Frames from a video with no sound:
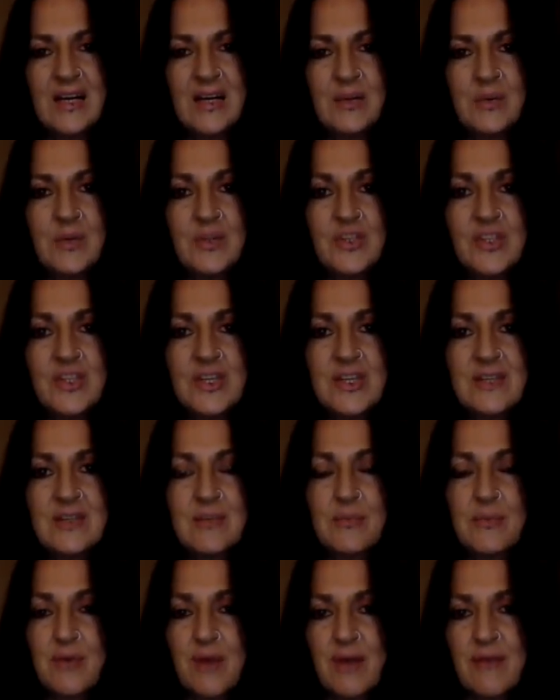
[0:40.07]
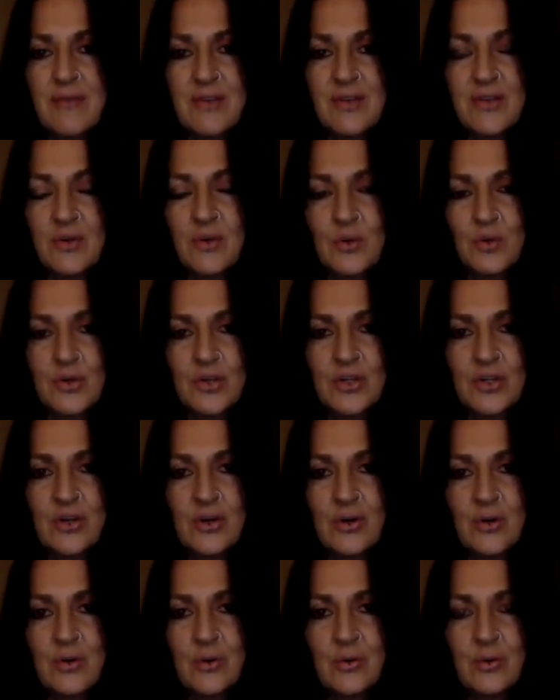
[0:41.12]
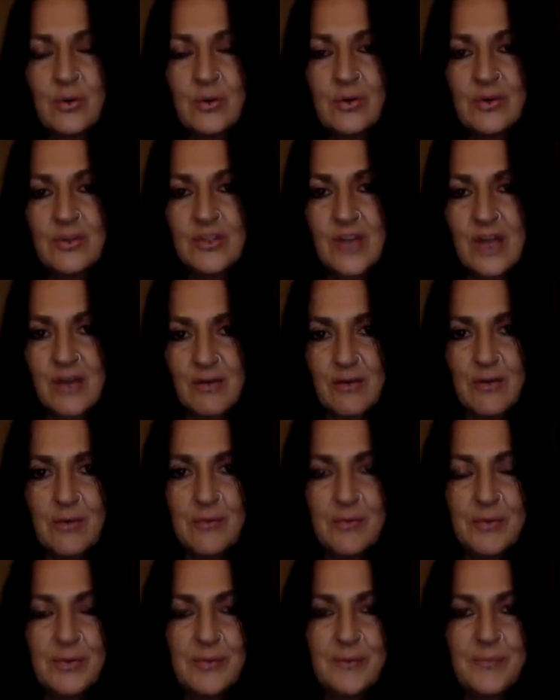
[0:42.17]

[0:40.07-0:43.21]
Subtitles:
which is a private audio chat group.